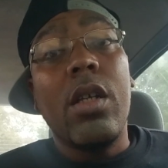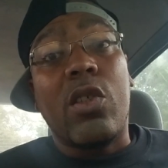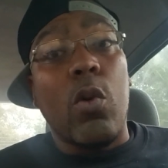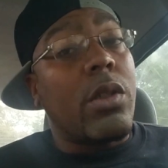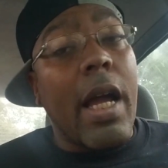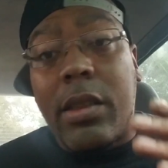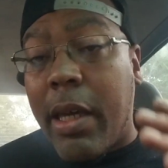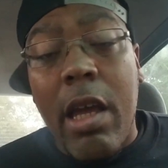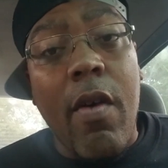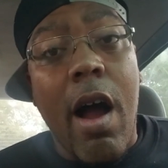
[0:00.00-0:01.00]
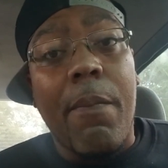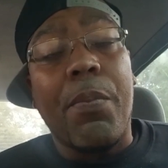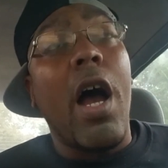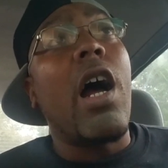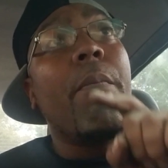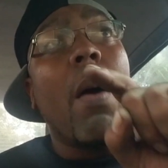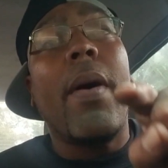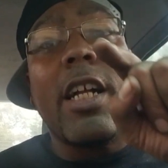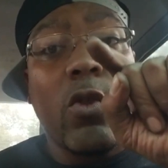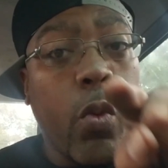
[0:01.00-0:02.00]
So it's like, Tay Roc, I remember
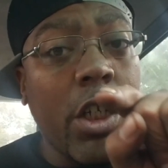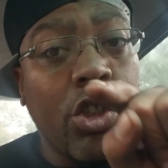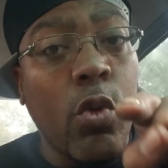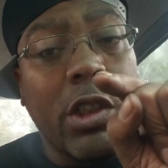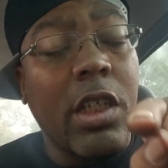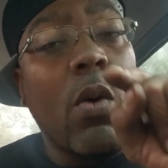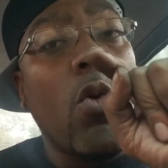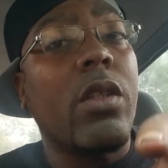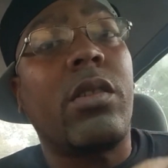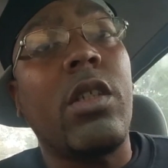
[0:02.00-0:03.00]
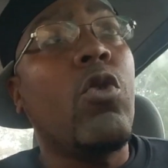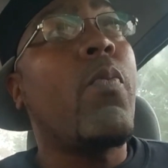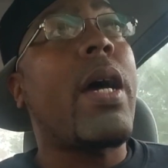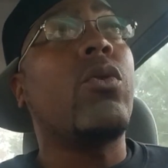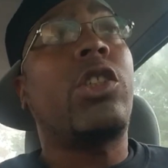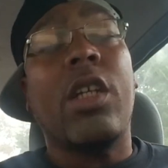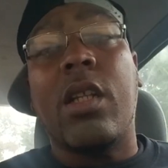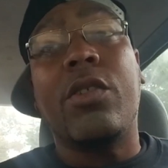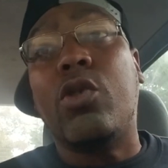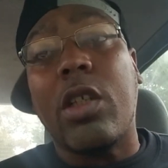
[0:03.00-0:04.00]
I tweeted you and said I wanted to see you battle Chiller.
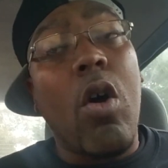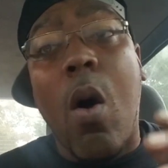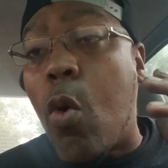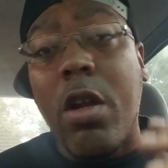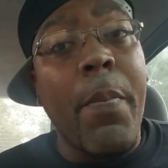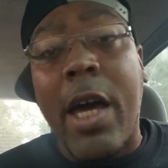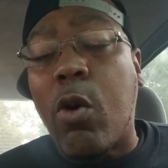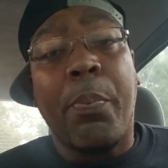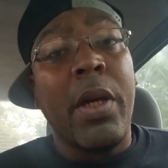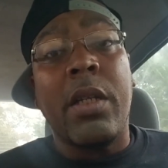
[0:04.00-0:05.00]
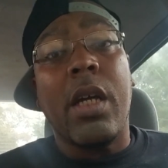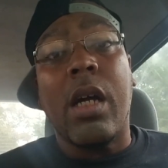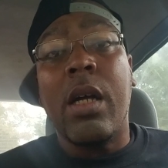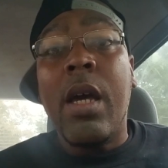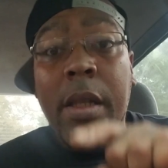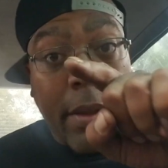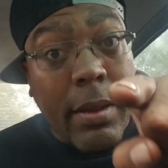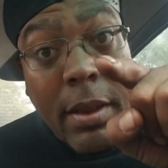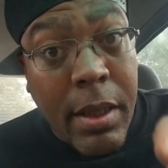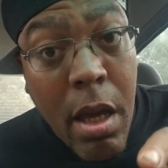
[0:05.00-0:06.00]
You said, oh, I want to battle a pin nigga. This
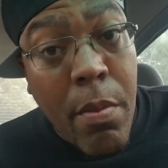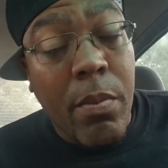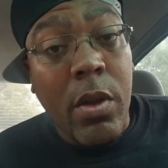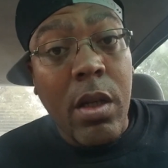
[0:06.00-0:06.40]
is him.